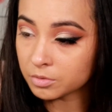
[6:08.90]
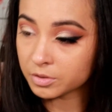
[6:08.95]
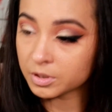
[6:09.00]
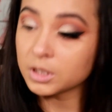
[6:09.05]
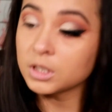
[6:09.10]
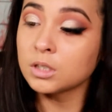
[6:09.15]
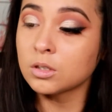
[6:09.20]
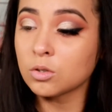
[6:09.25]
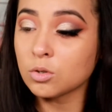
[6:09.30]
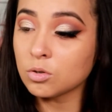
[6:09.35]

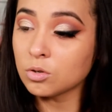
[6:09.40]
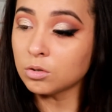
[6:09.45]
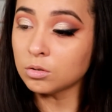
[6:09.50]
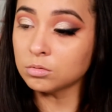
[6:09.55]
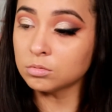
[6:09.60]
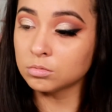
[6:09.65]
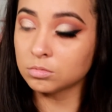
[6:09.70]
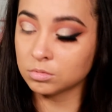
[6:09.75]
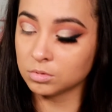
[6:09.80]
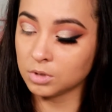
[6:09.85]

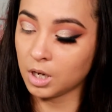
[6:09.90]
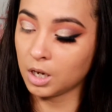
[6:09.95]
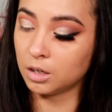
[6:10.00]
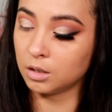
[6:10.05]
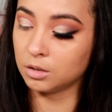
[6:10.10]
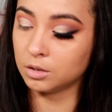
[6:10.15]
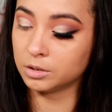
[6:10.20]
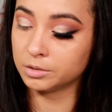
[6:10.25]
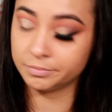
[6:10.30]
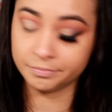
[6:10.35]
I
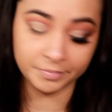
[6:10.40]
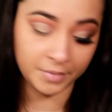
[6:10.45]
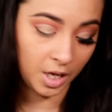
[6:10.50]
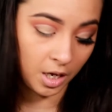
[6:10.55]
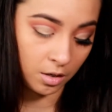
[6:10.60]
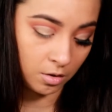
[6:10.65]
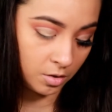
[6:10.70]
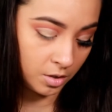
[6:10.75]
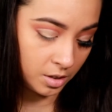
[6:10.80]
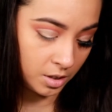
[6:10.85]

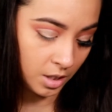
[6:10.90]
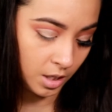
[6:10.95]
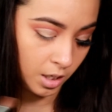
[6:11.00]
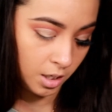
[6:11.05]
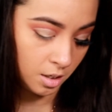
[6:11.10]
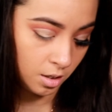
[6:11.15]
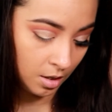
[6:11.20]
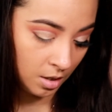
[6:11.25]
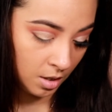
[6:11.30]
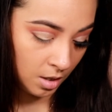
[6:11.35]
don't know how to say
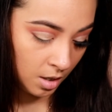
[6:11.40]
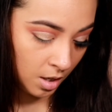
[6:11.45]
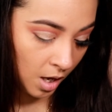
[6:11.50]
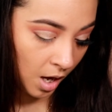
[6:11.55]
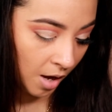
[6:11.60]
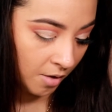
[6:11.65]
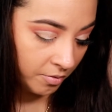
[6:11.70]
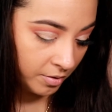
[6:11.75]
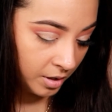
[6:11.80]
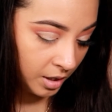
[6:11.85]
it.
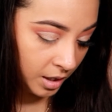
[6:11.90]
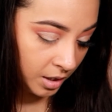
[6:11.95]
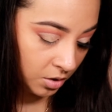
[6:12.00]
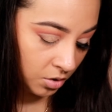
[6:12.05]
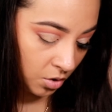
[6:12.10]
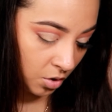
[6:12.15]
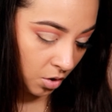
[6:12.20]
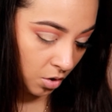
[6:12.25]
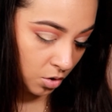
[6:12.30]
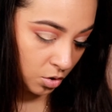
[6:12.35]
I feel like
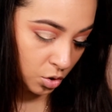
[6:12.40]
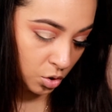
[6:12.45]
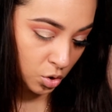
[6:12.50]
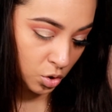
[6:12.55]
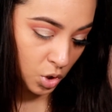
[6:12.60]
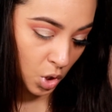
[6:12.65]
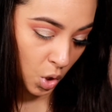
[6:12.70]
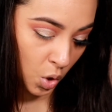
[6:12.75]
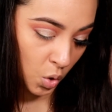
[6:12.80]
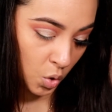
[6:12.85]
they're
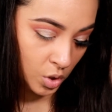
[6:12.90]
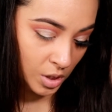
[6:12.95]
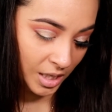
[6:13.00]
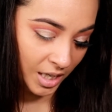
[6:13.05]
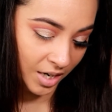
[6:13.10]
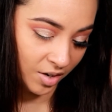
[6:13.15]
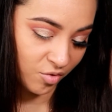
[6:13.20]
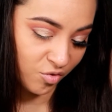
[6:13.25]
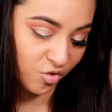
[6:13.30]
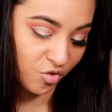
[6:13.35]
so
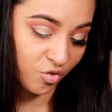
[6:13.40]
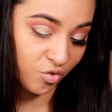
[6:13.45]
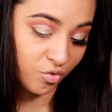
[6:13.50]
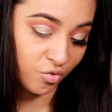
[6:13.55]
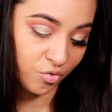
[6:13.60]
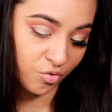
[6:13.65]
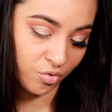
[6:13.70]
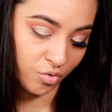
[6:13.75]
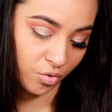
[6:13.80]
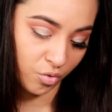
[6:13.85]
like
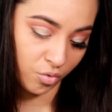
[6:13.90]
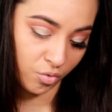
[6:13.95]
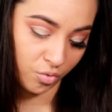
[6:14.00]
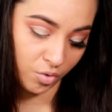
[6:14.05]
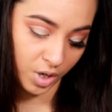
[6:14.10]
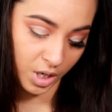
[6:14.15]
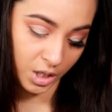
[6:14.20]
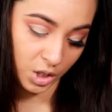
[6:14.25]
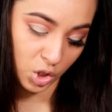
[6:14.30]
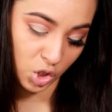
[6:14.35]

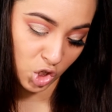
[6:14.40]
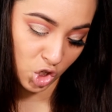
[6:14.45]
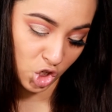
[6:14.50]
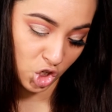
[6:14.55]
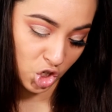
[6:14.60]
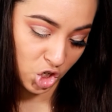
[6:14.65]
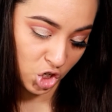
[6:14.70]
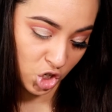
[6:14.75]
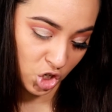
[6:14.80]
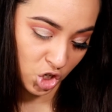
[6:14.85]

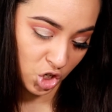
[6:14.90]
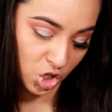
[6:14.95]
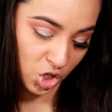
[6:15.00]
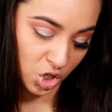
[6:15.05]
French.